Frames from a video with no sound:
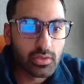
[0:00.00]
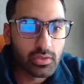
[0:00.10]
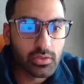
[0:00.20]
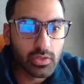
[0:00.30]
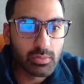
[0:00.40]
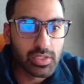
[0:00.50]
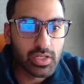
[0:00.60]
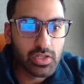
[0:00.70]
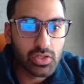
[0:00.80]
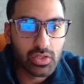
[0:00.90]
at the
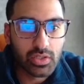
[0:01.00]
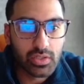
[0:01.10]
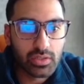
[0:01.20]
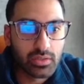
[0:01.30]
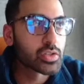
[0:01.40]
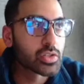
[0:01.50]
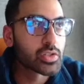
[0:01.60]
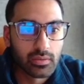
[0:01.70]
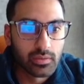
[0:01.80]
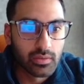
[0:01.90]
documentation,
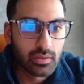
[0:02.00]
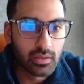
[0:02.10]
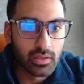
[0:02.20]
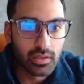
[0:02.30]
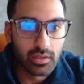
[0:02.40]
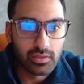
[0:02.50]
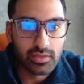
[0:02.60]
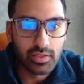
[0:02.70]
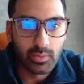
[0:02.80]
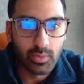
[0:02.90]

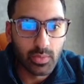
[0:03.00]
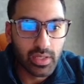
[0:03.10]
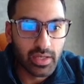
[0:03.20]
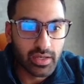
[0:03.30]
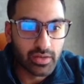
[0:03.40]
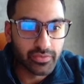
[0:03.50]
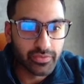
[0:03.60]
see what we have.